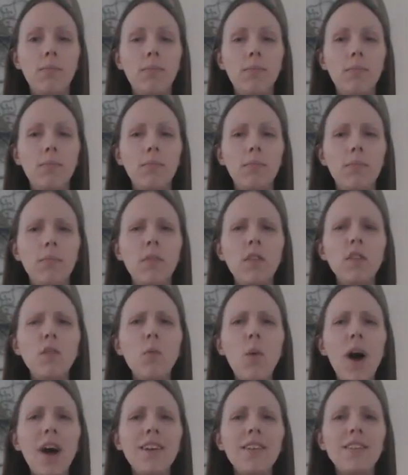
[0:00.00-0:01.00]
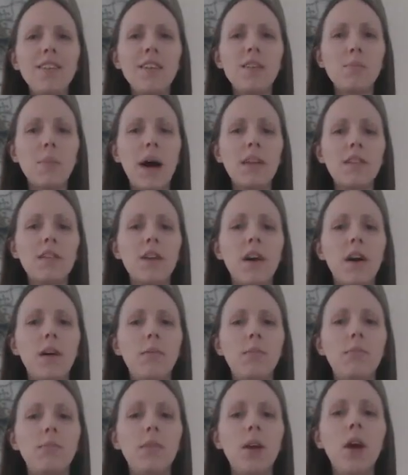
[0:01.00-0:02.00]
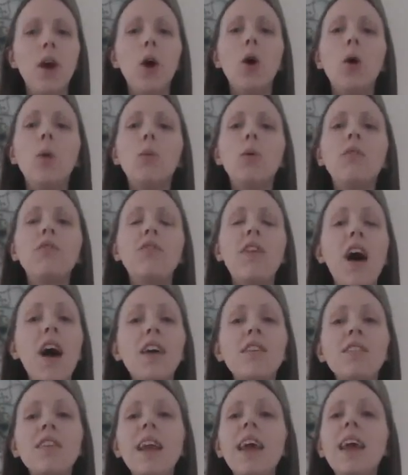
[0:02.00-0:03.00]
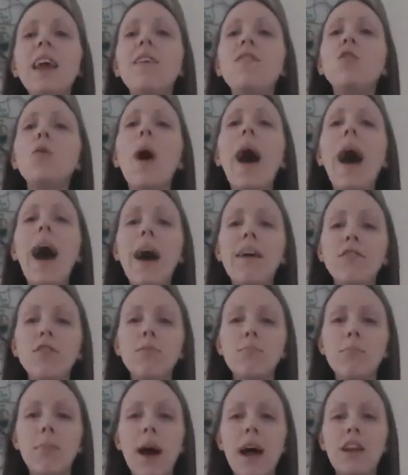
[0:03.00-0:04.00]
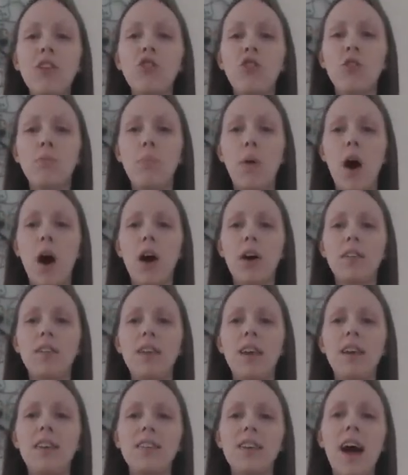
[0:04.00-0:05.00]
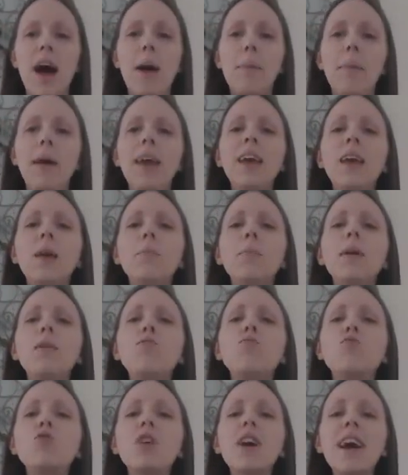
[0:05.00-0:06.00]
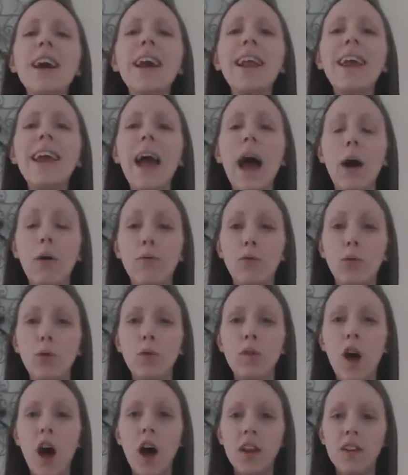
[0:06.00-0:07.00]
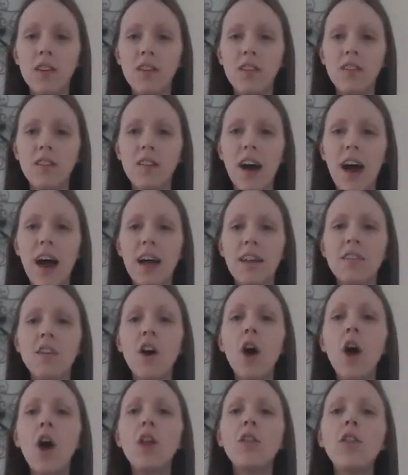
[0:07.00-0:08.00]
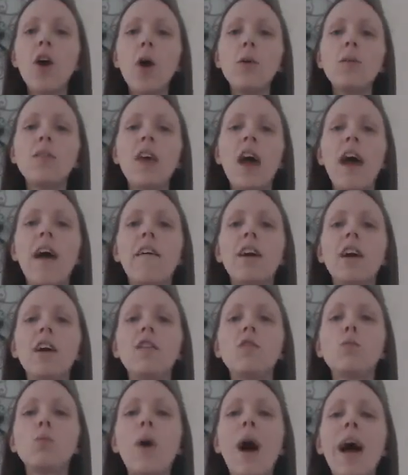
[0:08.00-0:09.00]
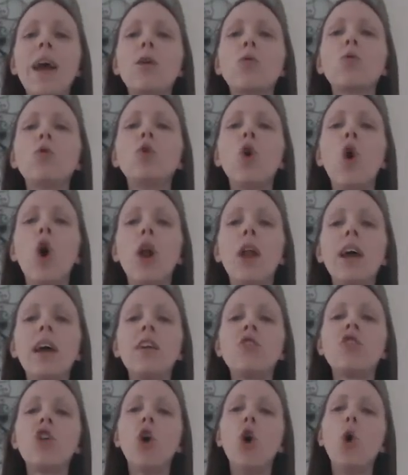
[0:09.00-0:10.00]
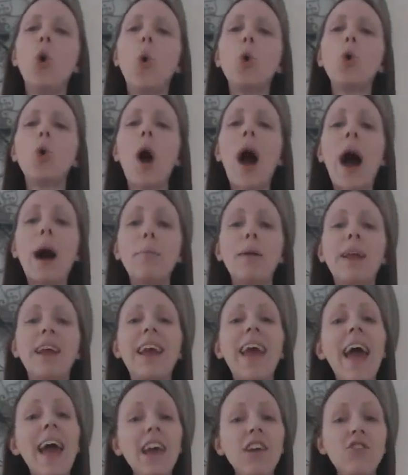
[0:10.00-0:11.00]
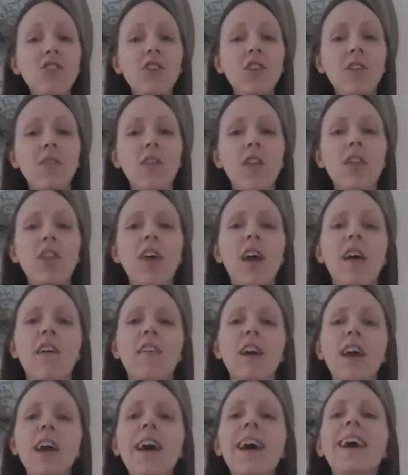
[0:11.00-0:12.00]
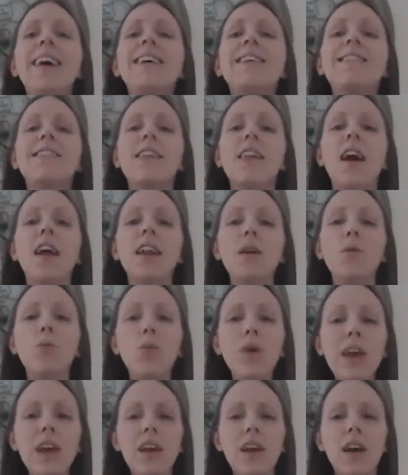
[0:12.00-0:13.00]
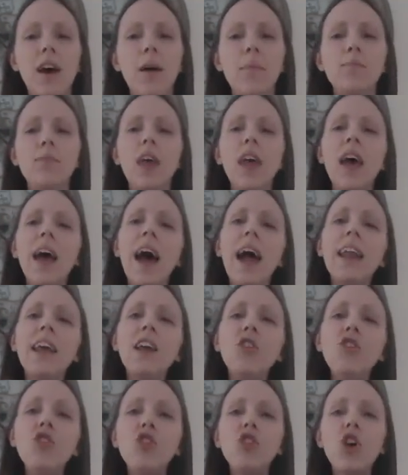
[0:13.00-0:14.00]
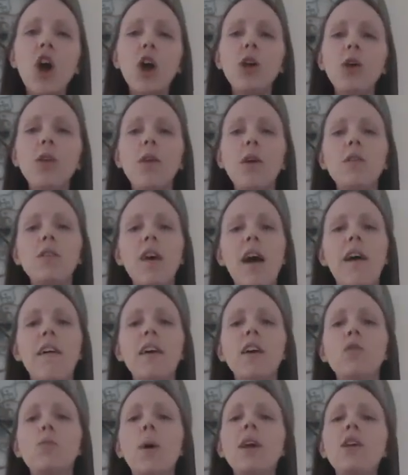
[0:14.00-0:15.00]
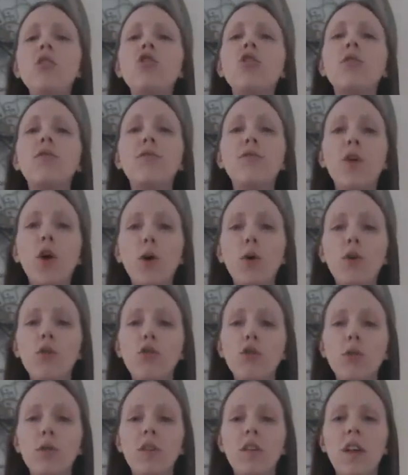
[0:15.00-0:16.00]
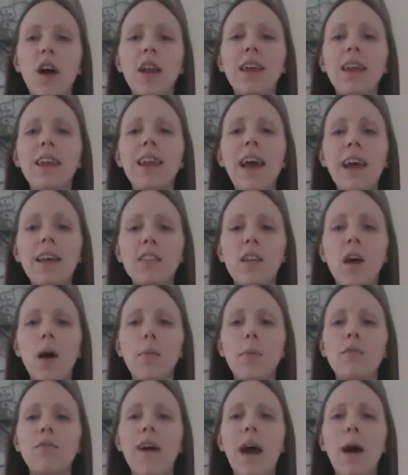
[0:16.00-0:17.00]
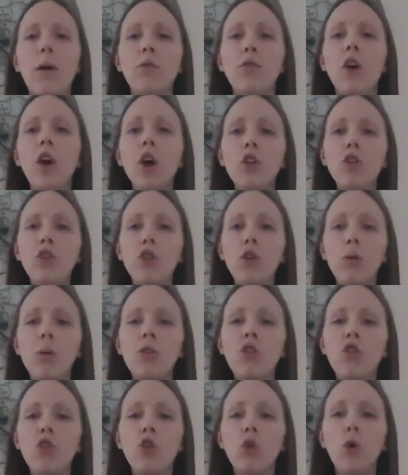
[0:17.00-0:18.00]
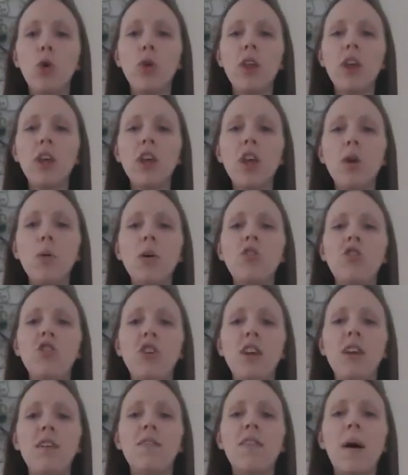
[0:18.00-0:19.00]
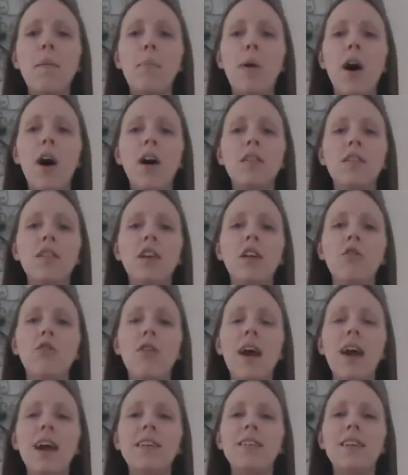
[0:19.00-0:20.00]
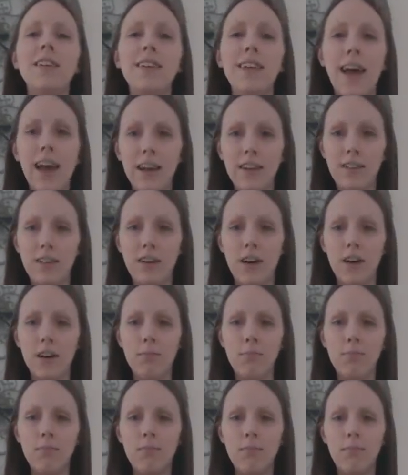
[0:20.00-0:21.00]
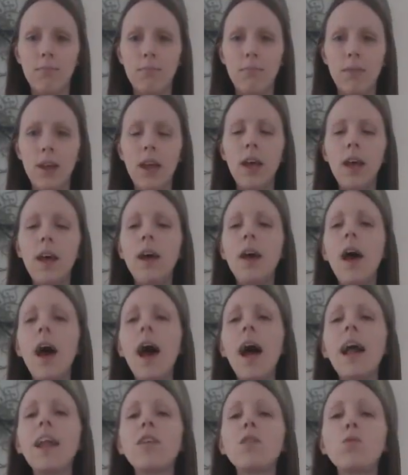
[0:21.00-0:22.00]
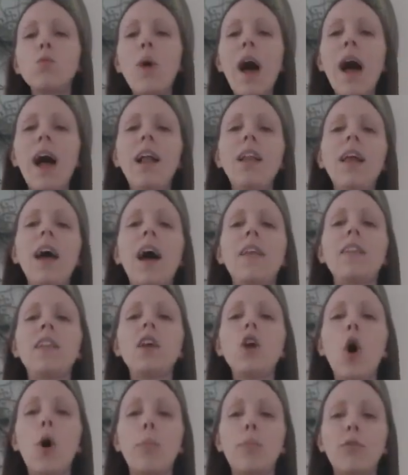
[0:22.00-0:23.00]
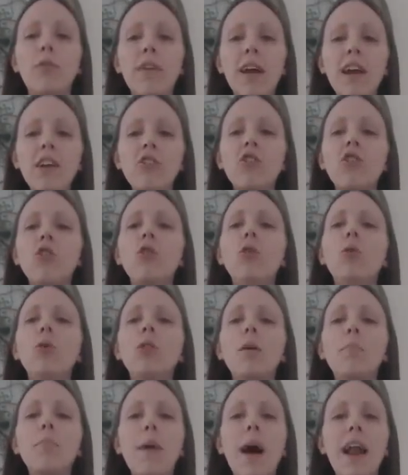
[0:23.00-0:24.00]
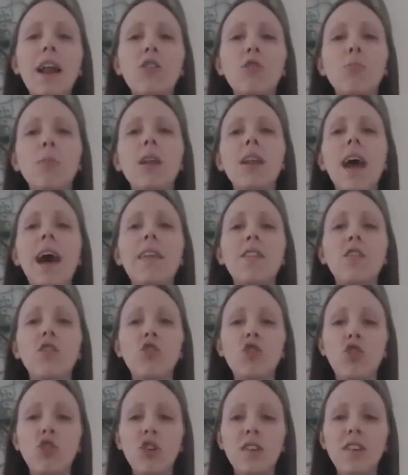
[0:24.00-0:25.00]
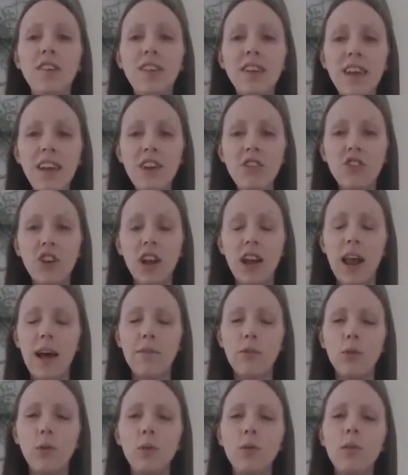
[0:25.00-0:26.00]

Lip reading: So why does this matter? Well, firstly, if you haven't managed to pass the exam, it can be really helpful to understand those areas where your knowledge or your application of the theory is slightly weaker. And it can show you those areas where you should focus your study next time around to ensure that you achieve that passing grade next time. And as well, at the operational, the management and the strategic levels,